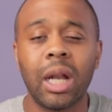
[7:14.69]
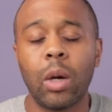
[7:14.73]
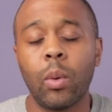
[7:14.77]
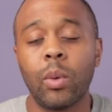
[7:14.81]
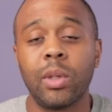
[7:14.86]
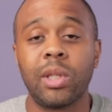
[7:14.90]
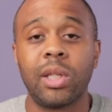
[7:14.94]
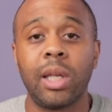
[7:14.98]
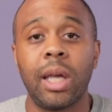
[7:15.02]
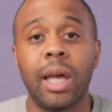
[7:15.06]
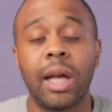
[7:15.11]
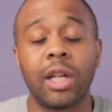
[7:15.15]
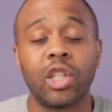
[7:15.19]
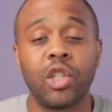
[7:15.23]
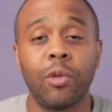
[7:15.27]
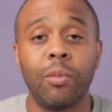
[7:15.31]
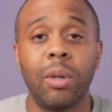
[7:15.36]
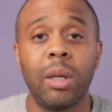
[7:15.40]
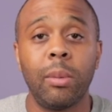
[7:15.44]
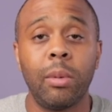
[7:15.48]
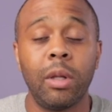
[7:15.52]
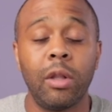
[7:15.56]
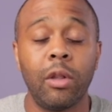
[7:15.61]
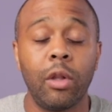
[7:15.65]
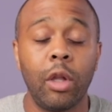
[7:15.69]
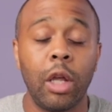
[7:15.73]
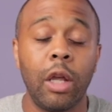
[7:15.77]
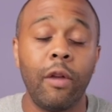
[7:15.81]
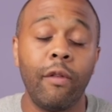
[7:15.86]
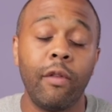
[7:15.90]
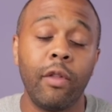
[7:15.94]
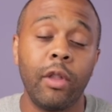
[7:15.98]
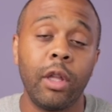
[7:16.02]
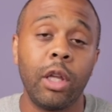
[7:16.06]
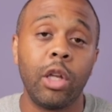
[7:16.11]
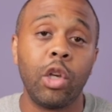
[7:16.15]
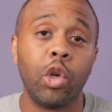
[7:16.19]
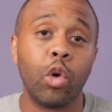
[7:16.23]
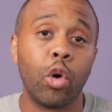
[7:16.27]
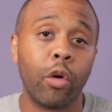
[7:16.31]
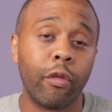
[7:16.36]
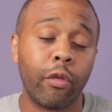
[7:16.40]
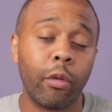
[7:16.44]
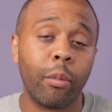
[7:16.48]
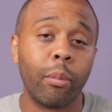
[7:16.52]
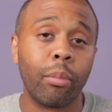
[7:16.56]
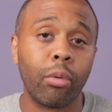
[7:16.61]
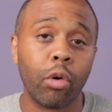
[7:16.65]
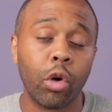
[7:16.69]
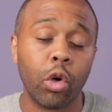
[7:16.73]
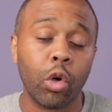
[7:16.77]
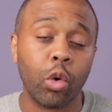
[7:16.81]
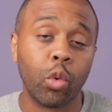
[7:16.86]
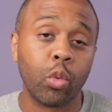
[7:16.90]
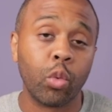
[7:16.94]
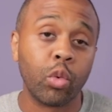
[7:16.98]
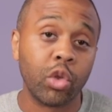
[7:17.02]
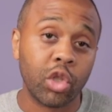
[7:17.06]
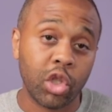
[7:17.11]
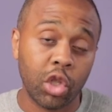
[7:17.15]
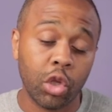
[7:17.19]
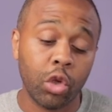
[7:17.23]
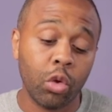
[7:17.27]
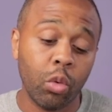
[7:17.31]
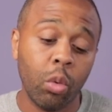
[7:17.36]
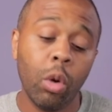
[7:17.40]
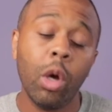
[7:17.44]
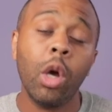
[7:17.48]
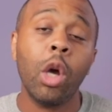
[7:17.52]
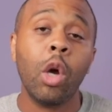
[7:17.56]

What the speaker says: I would say actually maybe even the Endorphin Pro 2